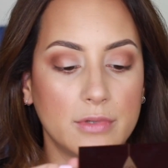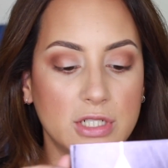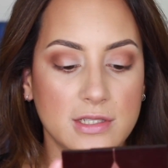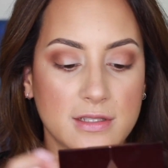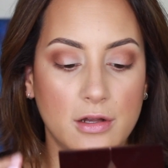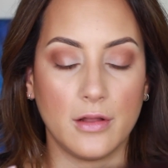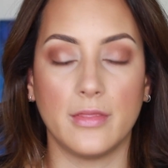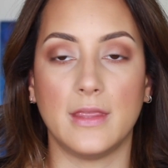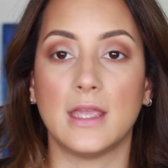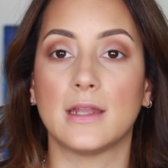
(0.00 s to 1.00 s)
which is
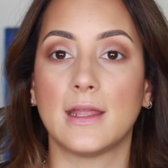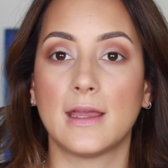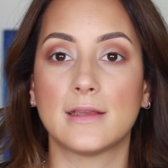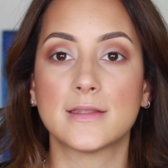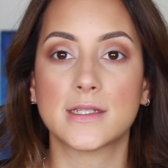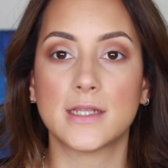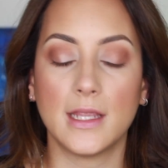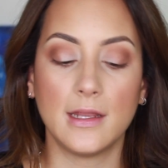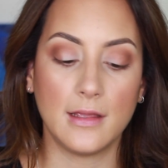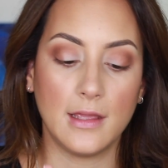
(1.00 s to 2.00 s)
called the Enhanced
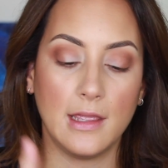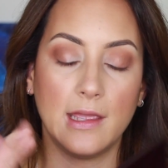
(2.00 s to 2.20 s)
shade.